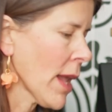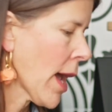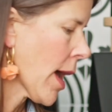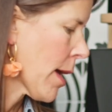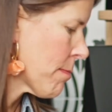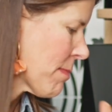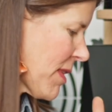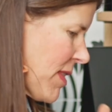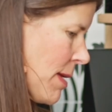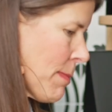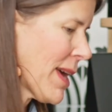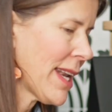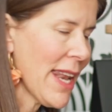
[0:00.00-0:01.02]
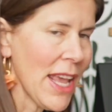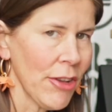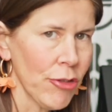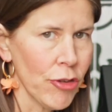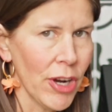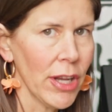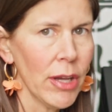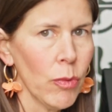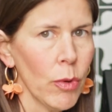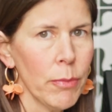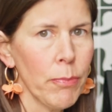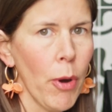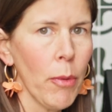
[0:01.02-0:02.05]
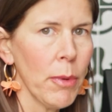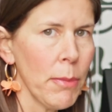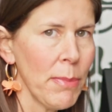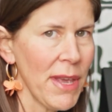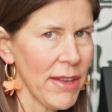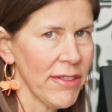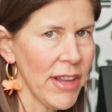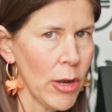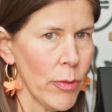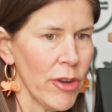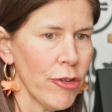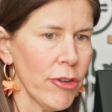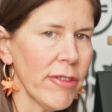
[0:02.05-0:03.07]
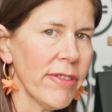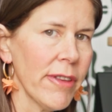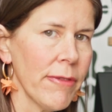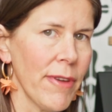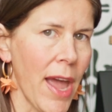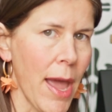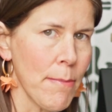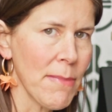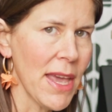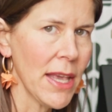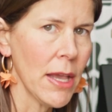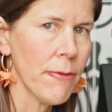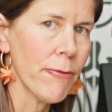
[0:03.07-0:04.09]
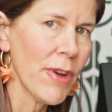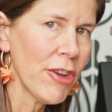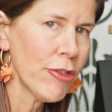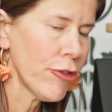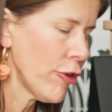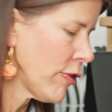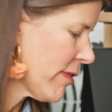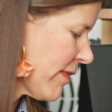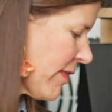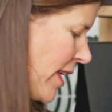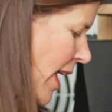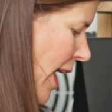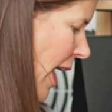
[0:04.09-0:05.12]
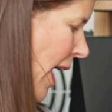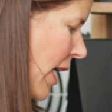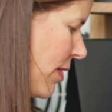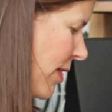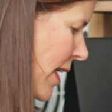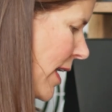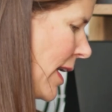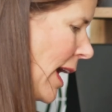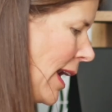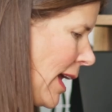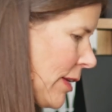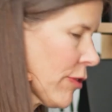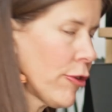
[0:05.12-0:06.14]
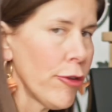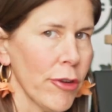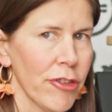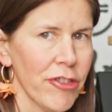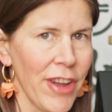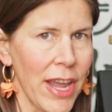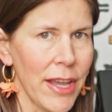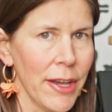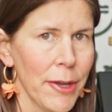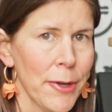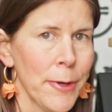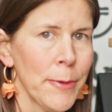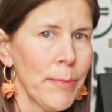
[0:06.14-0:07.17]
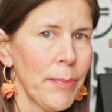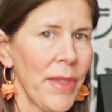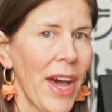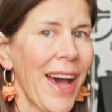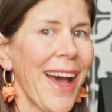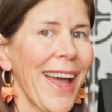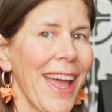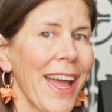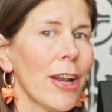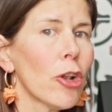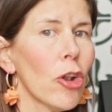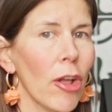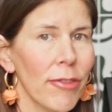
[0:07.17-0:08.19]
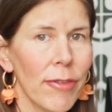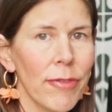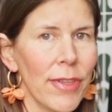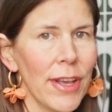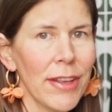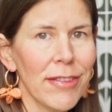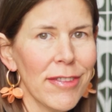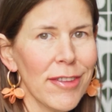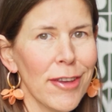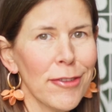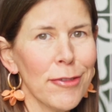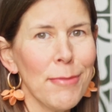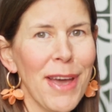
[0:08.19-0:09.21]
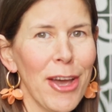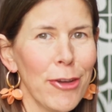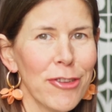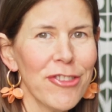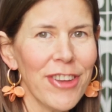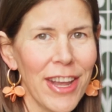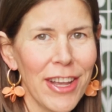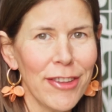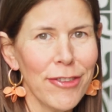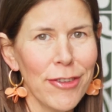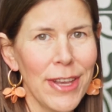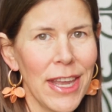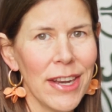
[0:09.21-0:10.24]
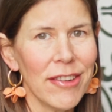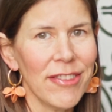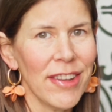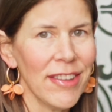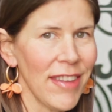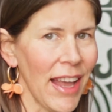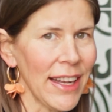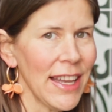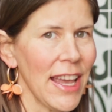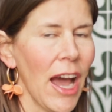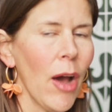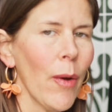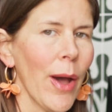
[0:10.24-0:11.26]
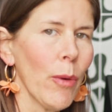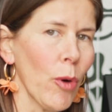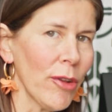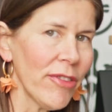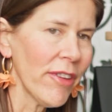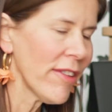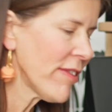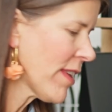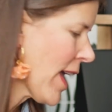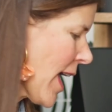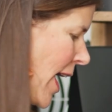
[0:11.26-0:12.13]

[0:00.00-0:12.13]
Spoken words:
But then my next drink would probably be a celery juice if I am making fresh juice. And then I like to do a shake. Now, I add lots of things to my own shake to get it exactly how I want it.